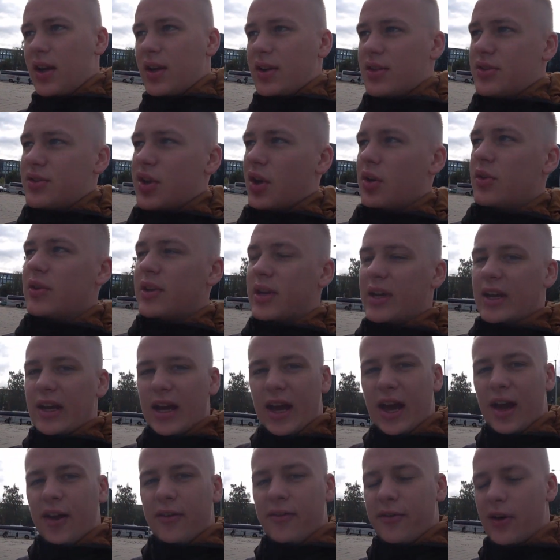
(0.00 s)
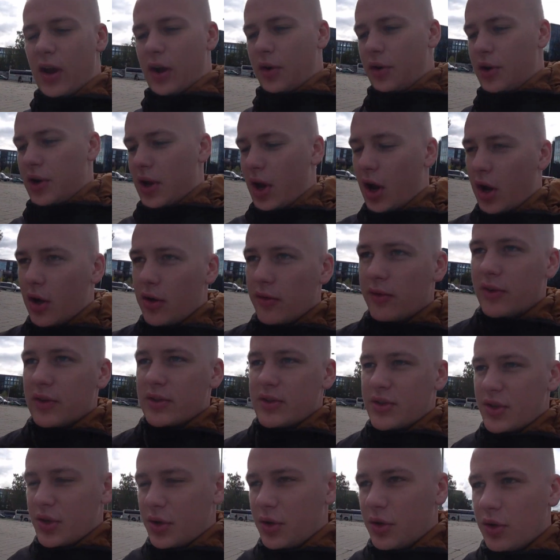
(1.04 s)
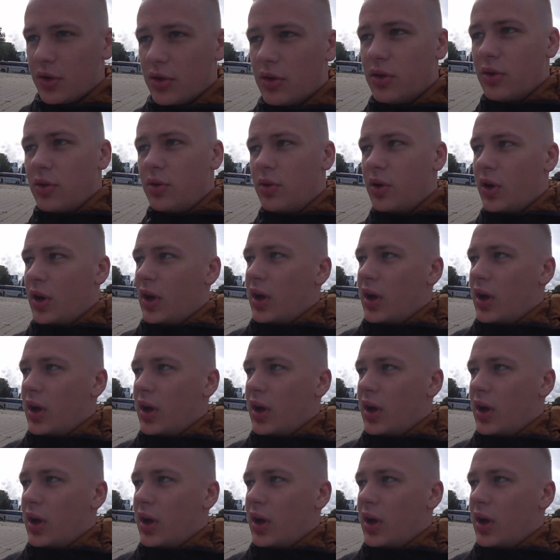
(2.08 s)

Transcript: so you can get a ferry over to